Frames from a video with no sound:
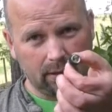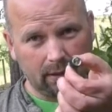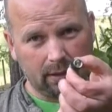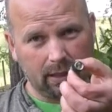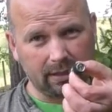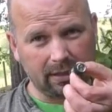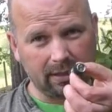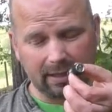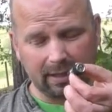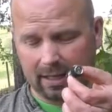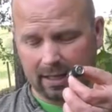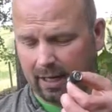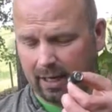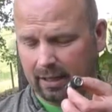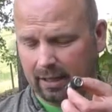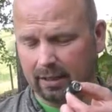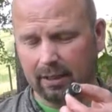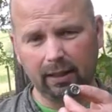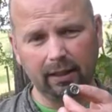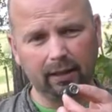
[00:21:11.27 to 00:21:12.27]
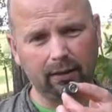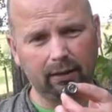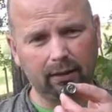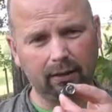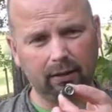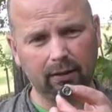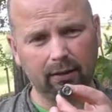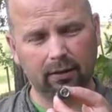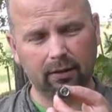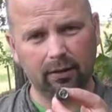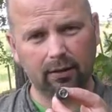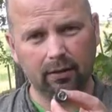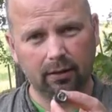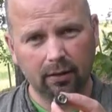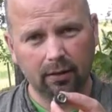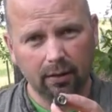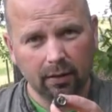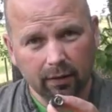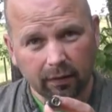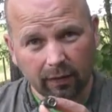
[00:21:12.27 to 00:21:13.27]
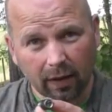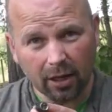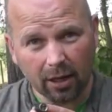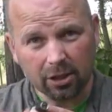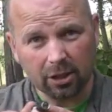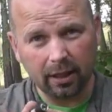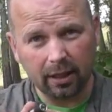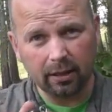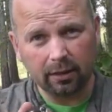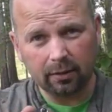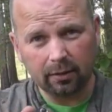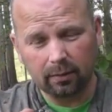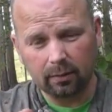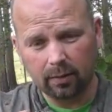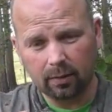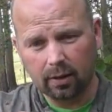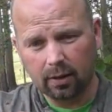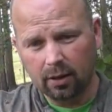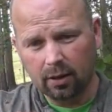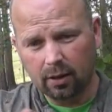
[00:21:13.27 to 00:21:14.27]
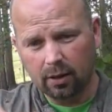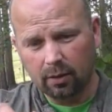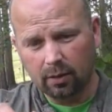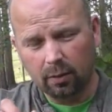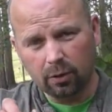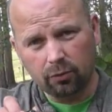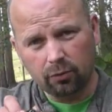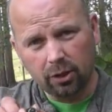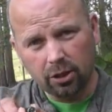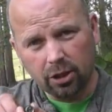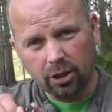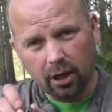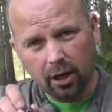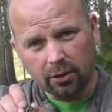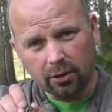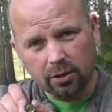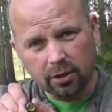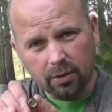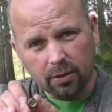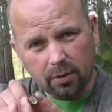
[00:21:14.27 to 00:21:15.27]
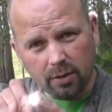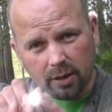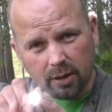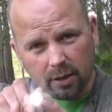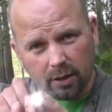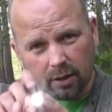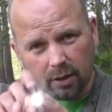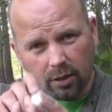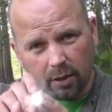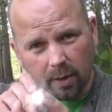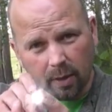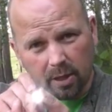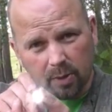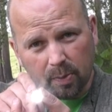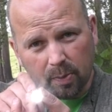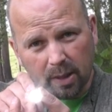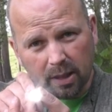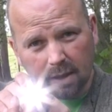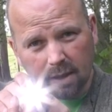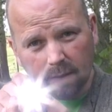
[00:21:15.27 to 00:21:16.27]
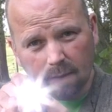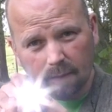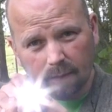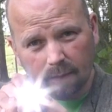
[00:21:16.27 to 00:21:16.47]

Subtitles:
that's a tiny little flashlight which recharges using a USB.